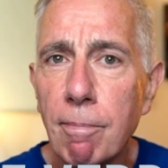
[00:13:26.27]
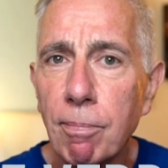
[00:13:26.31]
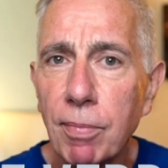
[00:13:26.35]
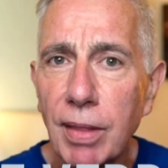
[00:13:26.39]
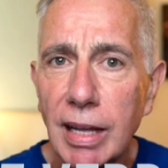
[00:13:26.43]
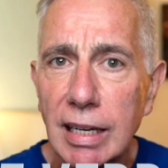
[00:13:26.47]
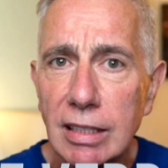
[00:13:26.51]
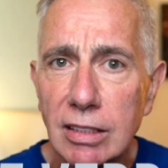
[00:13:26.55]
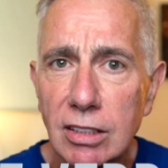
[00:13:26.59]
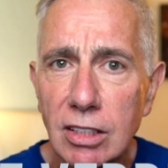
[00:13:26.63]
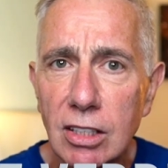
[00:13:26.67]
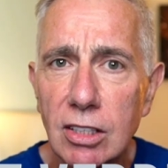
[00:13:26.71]

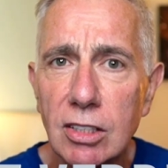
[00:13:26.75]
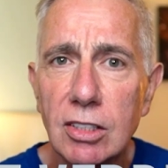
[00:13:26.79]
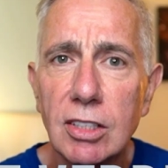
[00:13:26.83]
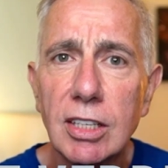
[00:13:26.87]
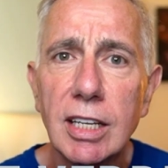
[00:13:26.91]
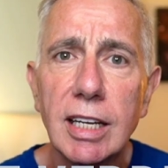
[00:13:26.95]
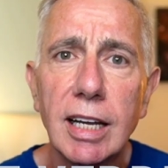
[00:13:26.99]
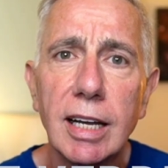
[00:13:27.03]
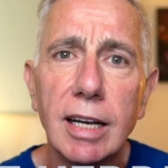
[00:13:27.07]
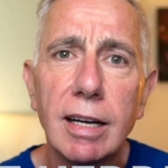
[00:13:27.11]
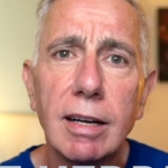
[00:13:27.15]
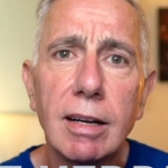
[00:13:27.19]
that's the
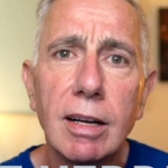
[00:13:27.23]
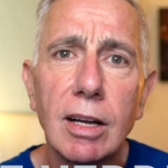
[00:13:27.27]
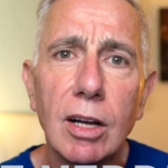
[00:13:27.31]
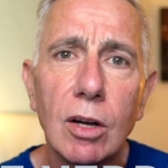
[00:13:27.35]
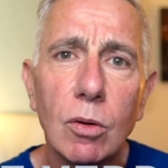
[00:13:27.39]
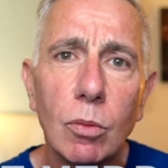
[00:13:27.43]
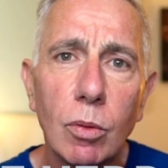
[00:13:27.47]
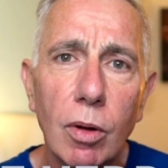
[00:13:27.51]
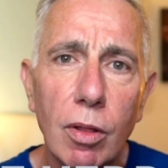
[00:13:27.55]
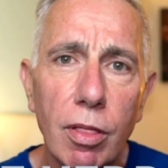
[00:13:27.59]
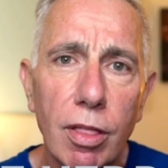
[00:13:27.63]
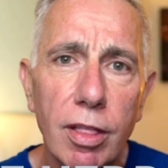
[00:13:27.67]
tier
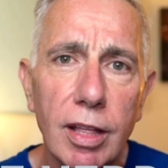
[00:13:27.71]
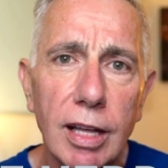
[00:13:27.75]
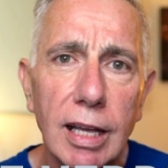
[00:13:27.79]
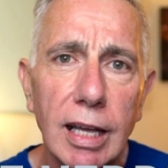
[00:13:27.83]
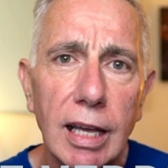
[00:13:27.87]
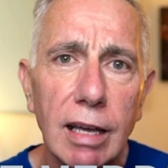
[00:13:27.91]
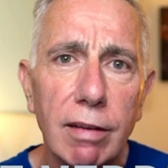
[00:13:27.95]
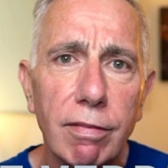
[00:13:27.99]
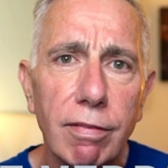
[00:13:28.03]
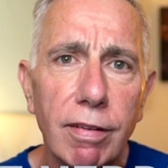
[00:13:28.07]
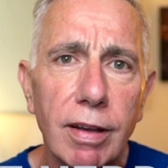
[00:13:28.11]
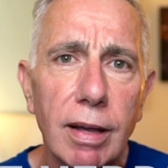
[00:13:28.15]
where
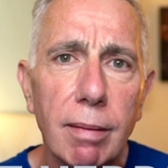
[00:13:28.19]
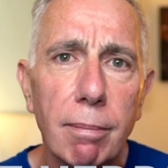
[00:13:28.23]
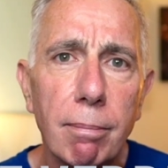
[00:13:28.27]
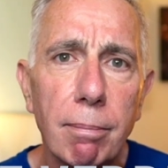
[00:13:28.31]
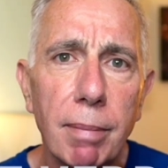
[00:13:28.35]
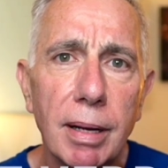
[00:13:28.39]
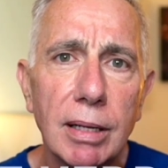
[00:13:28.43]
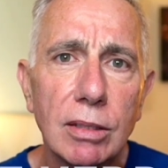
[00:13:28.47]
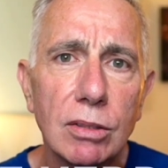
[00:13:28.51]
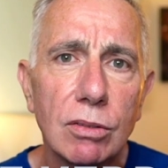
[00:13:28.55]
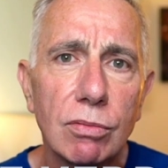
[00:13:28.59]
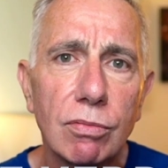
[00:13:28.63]
Thinkific
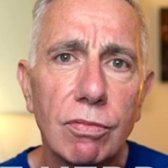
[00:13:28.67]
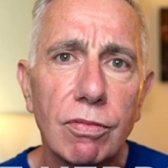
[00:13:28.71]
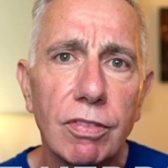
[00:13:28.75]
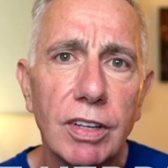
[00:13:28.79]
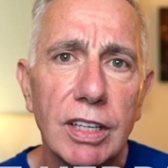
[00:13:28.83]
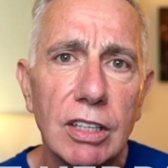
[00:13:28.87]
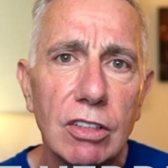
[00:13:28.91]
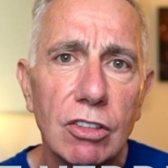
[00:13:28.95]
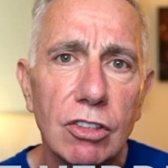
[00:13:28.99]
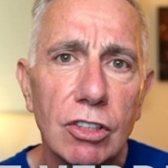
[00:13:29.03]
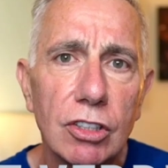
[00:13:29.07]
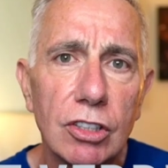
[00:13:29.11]
best
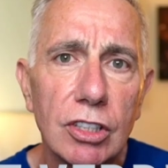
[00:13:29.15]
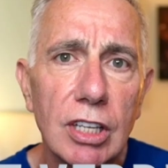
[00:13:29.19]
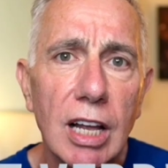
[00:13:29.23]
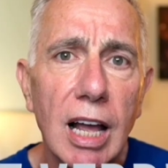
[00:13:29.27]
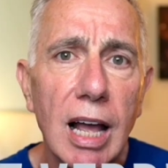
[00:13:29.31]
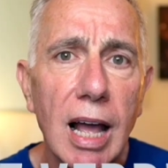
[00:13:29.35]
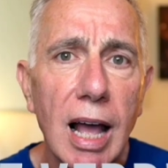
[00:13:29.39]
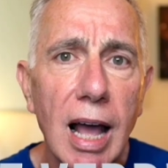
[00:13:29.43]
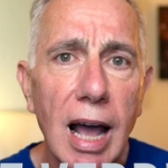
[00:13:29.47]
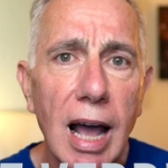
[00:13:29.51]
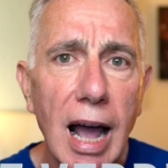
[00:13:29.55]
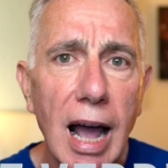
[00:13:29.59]
features
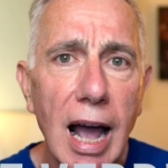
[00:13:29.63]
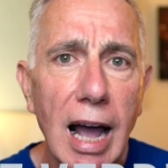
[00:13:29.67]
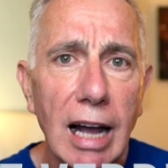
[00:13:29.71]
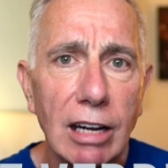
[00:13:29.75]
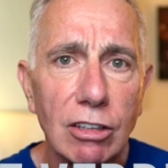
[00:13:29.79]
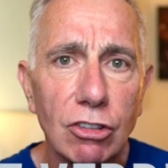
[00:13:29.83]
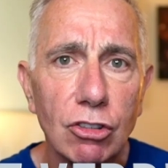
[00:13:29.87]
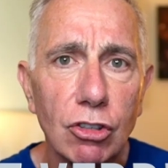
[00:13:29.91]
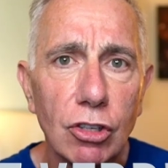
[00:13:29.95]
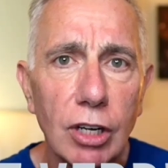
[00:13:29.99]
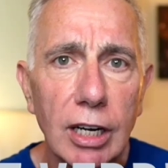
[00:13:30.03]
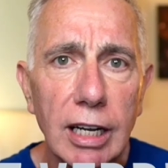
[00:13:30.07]

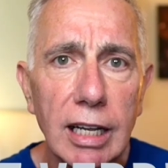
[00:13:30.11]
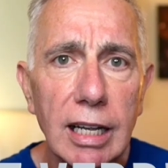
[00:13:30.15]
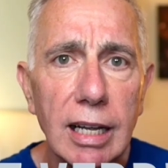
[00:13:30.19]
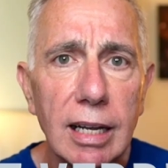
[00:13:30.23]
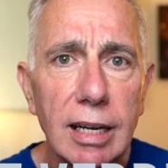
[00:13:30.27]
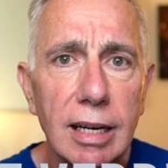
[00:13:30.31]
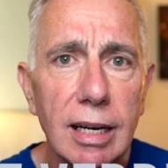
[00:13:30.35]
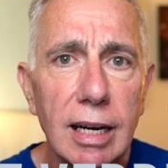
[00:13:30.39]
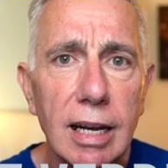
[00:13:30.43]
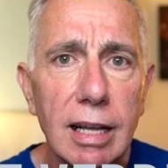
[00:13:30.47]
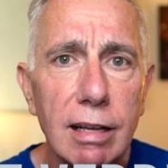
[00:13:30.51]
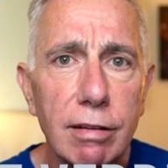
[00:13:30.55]
actually
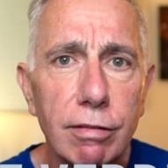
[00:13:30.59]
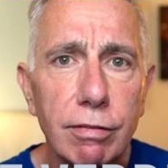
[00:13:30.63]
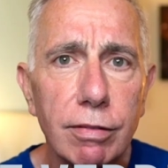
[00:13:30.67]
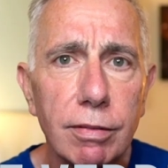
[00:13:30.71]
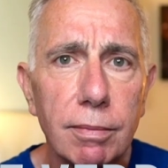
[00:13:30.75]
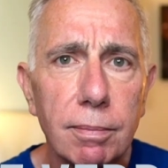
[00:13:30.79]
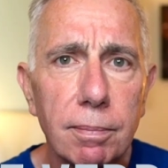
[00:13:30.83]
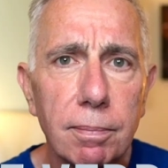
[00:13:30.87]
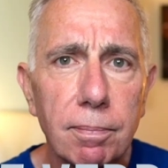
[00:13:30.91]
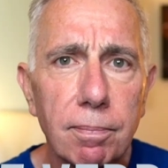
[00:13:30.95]
live.